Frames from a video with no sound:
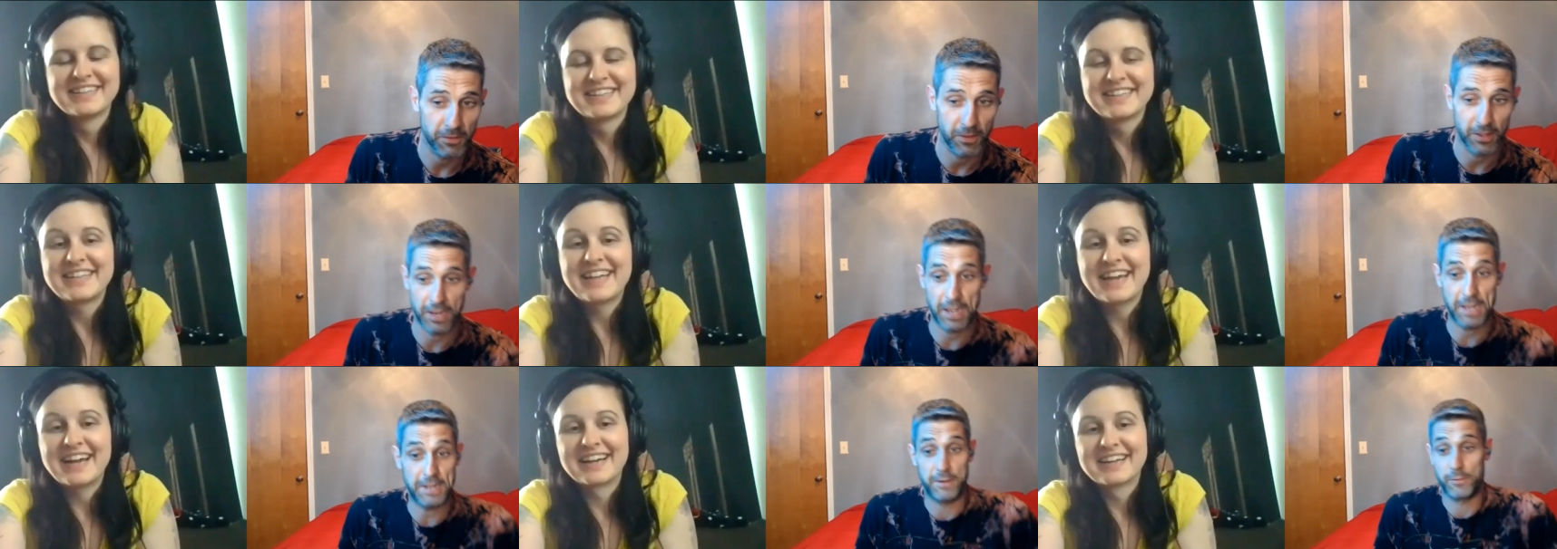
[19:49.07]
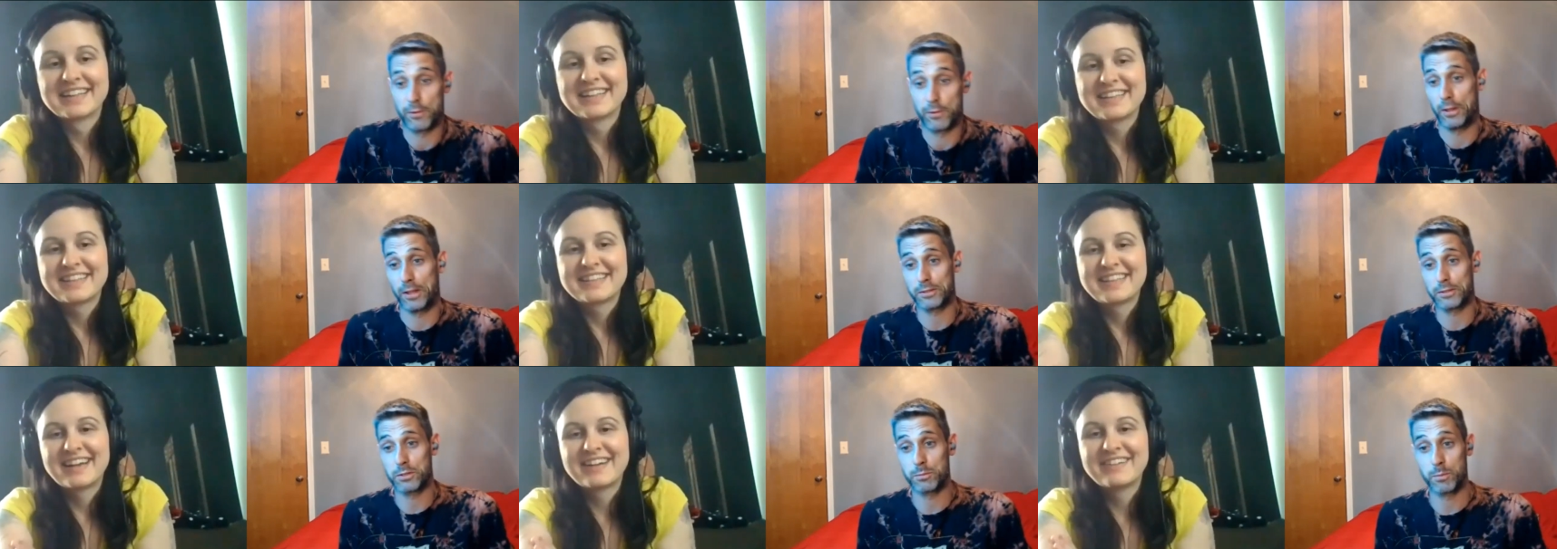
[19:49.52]
Speaker 1: like yeah, I never
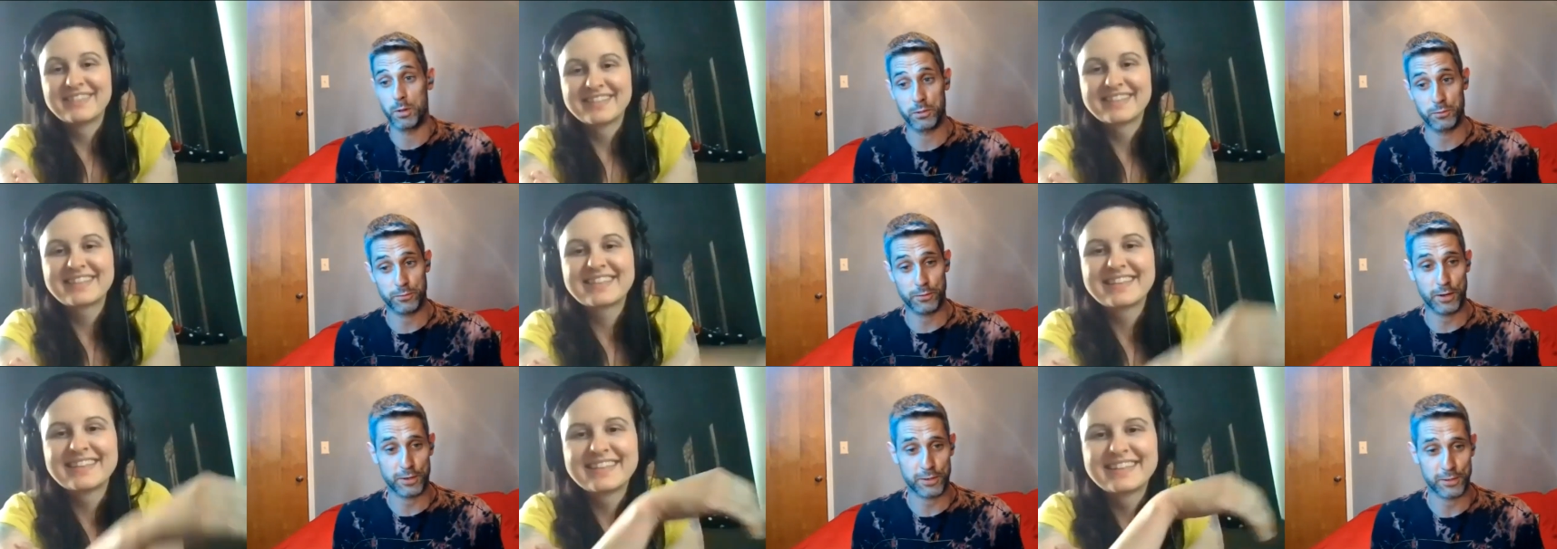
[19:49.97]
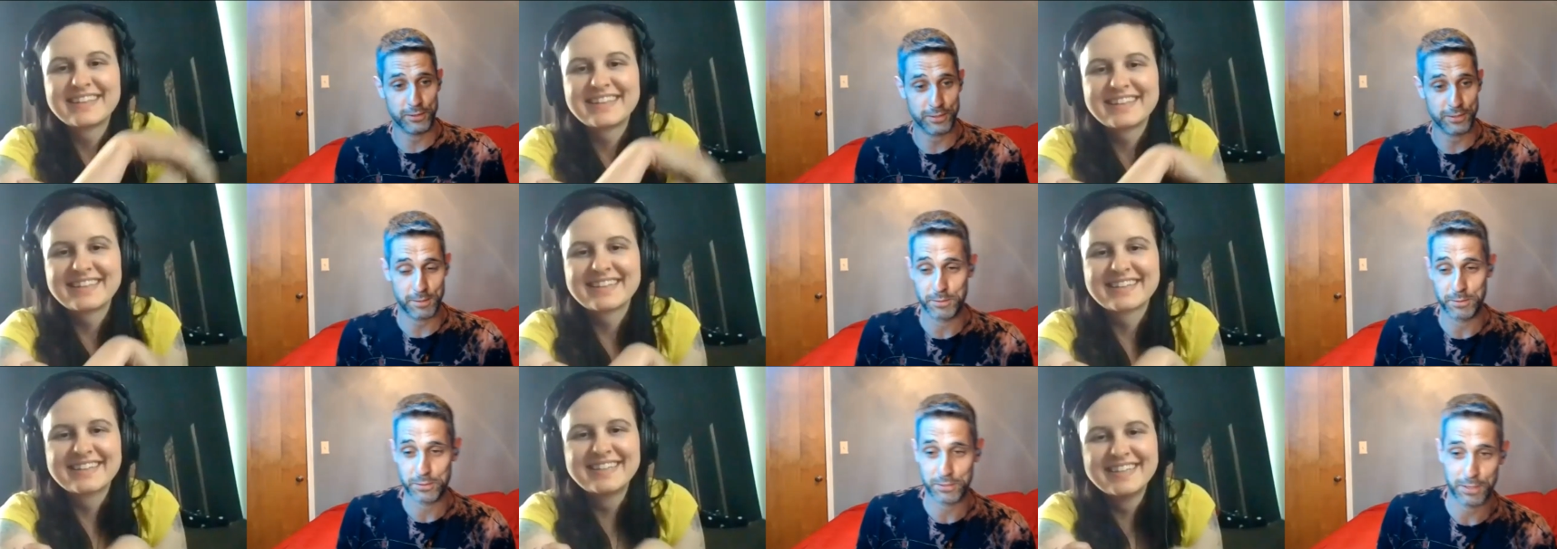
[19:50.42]
liked that... you
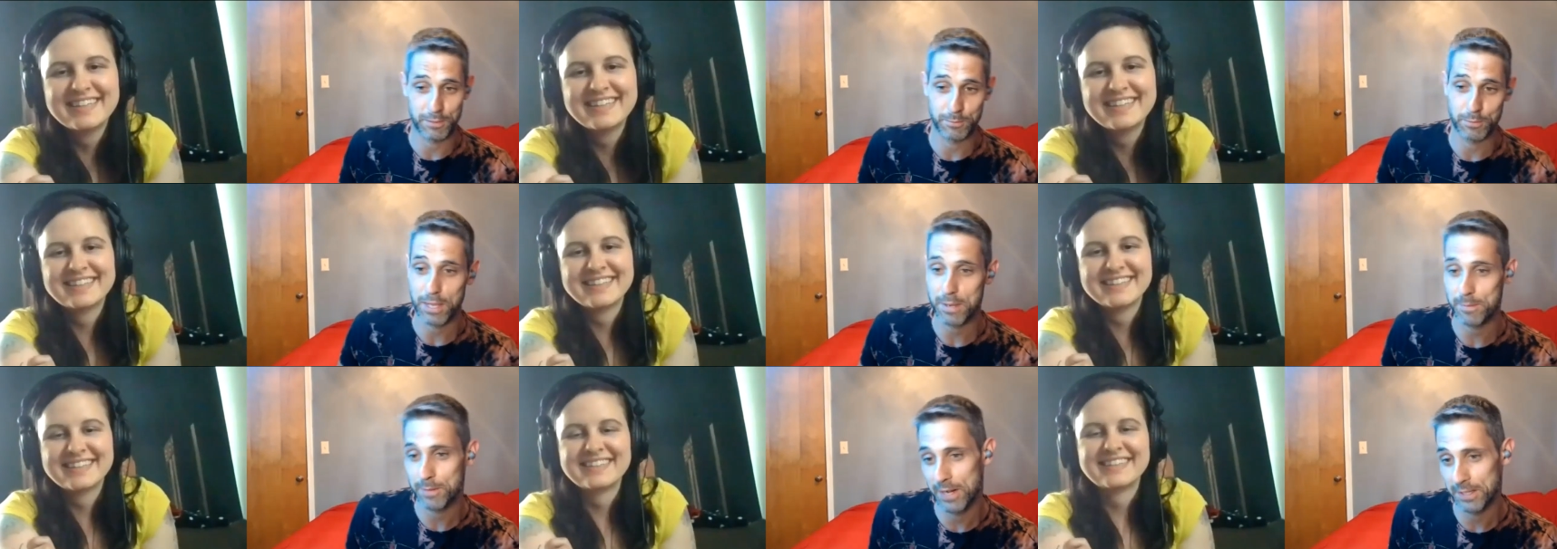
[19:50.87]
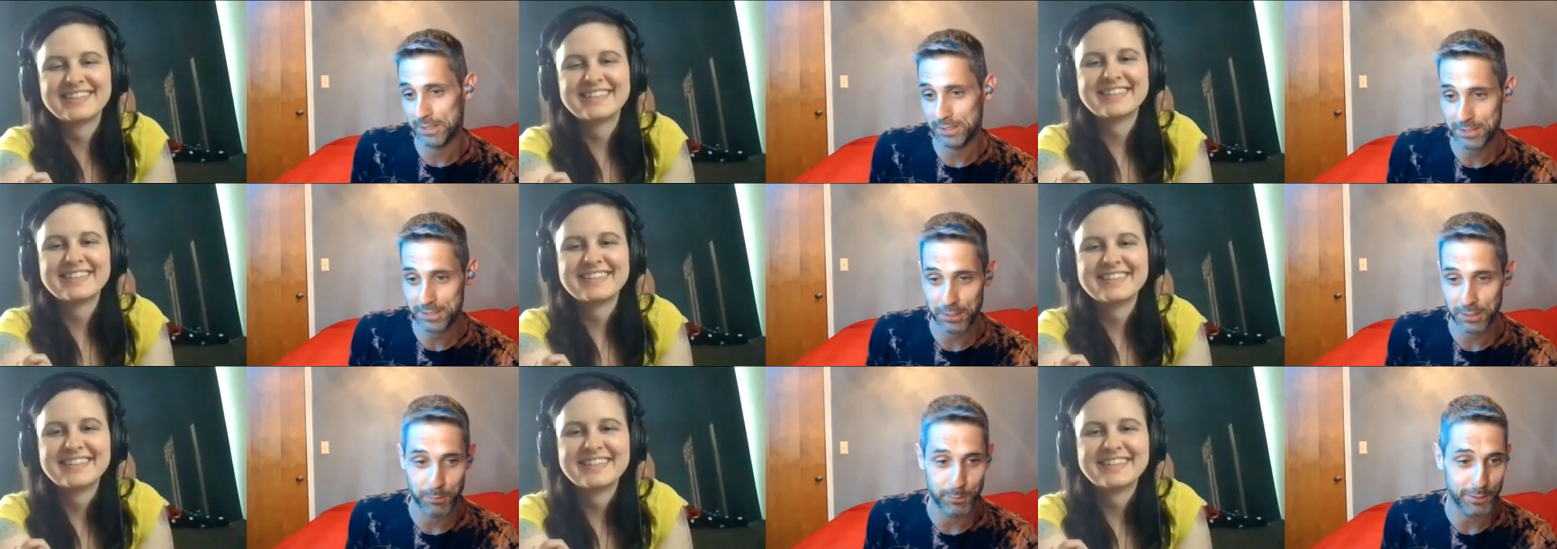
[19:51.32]
motherfuckers. I'm just gonna blame it on
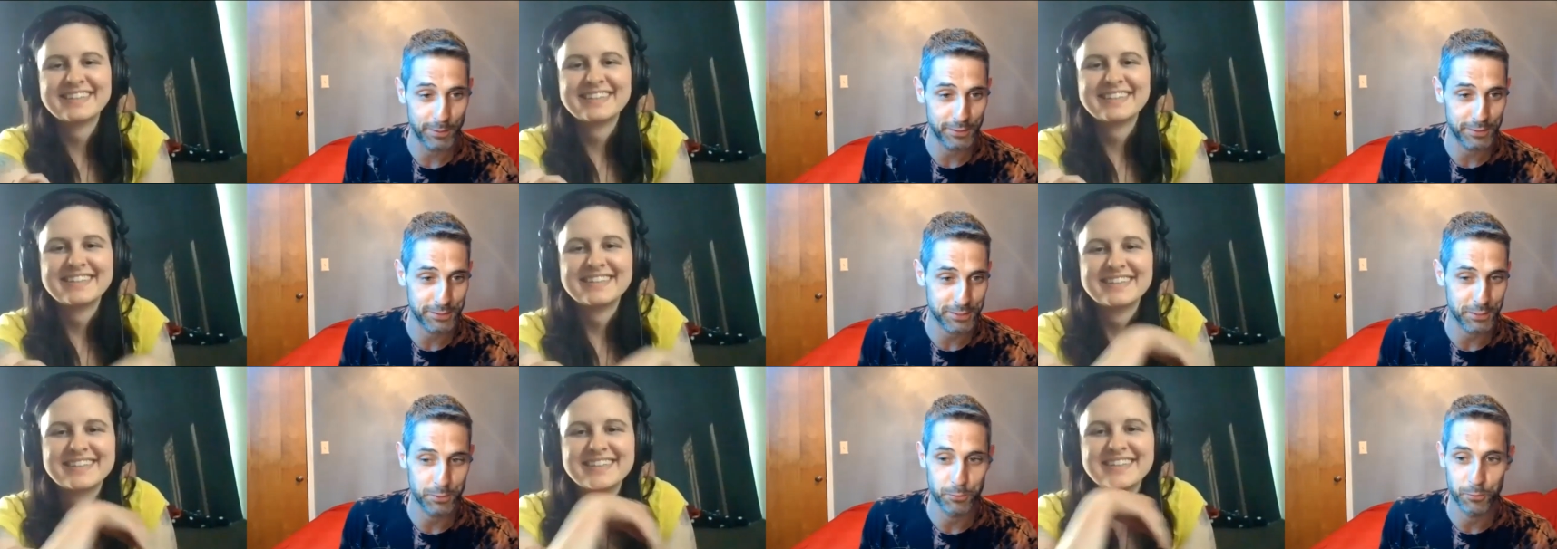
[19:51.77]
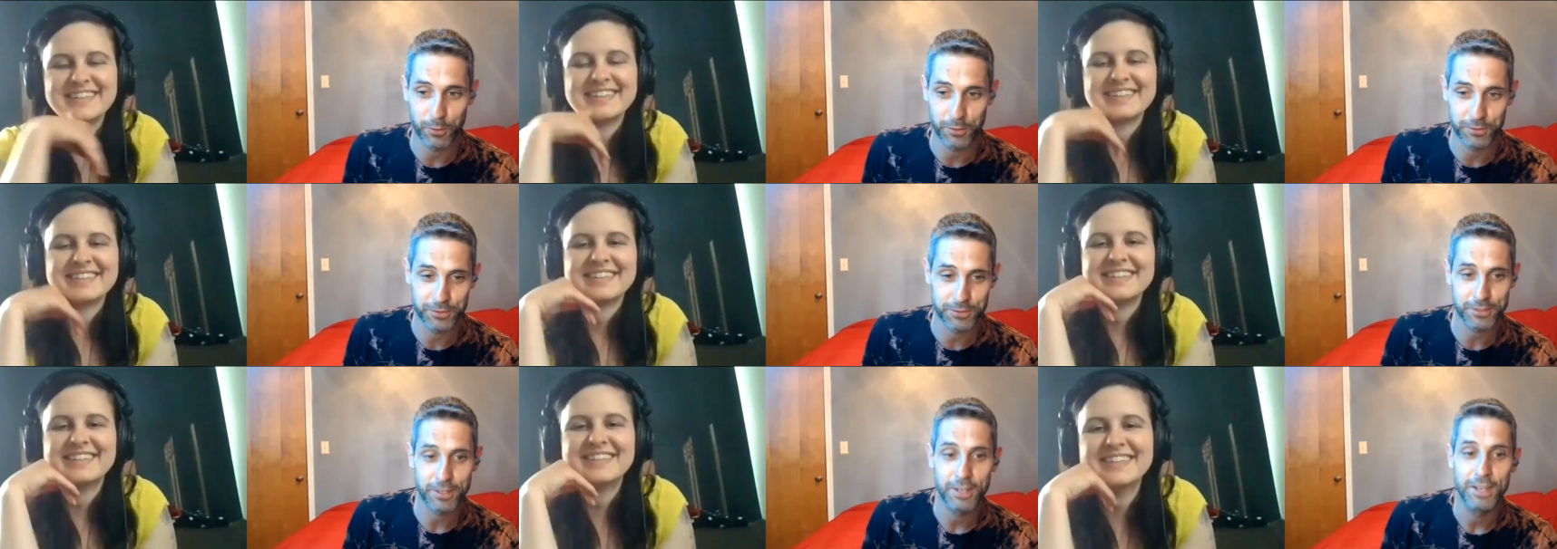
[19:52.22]
these hillbillies in the
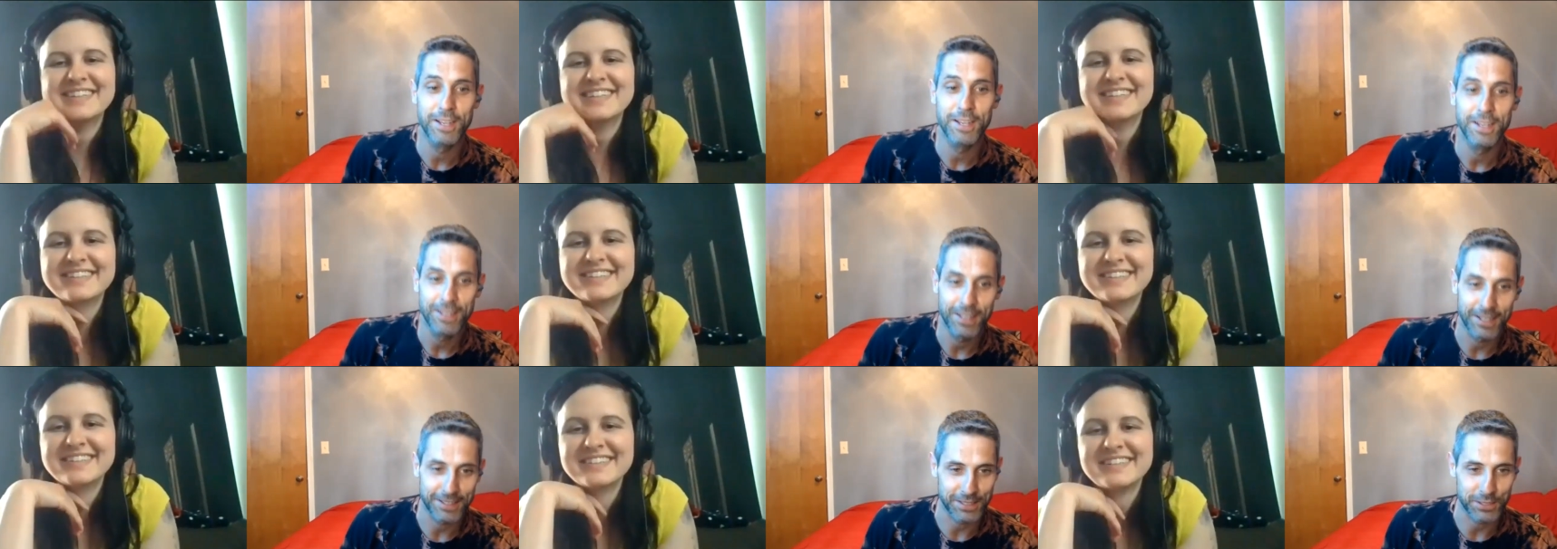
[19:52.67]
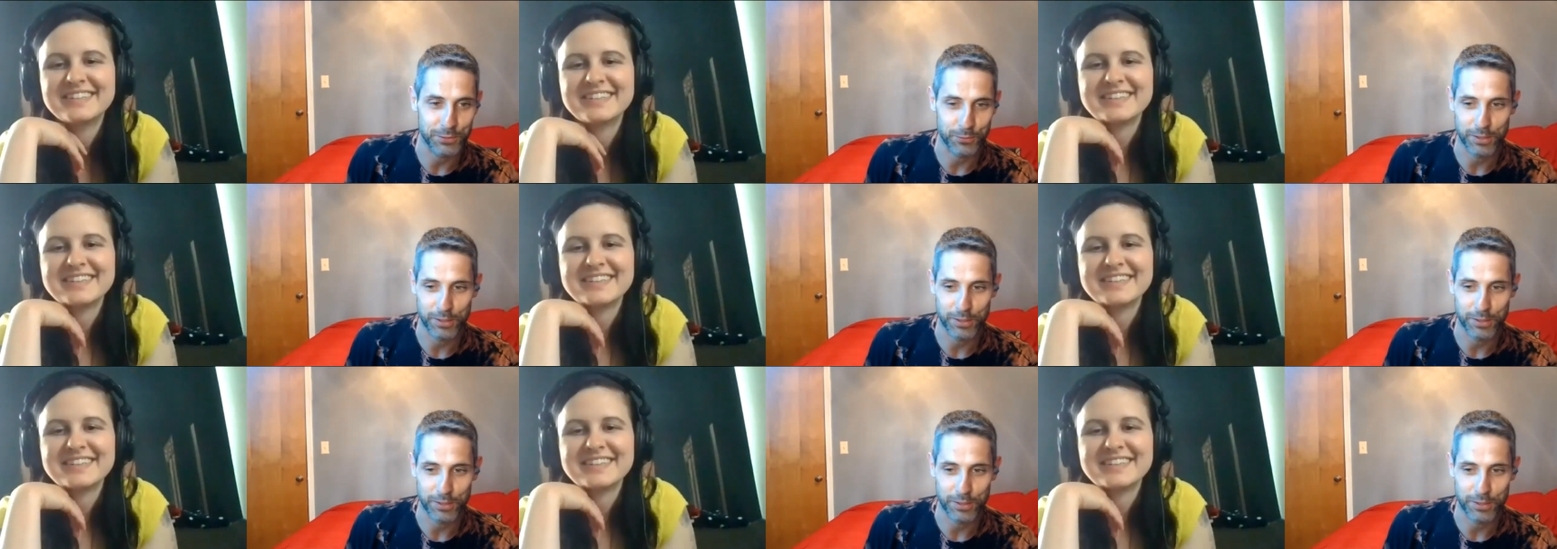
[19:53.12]
woods, like these